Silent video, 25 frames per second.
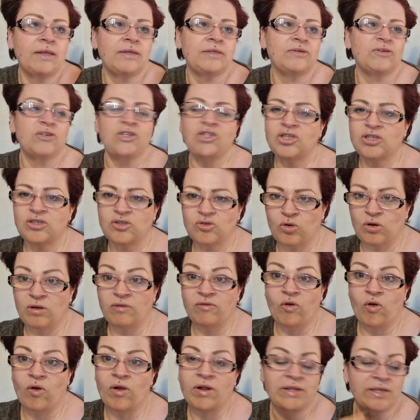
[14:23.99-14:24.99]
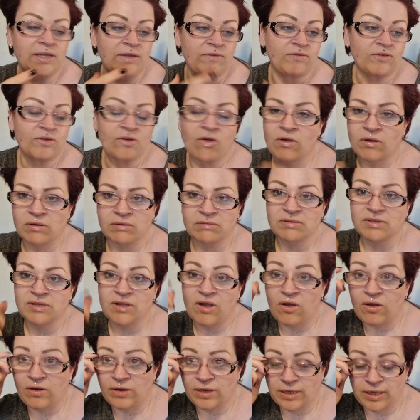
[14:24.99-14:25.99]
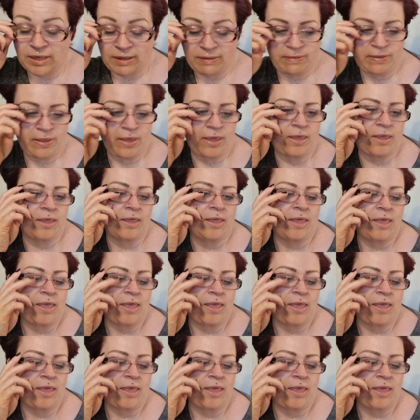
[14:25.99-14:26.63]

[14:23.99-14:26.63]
So it's just olive oil and they've got garlic in there.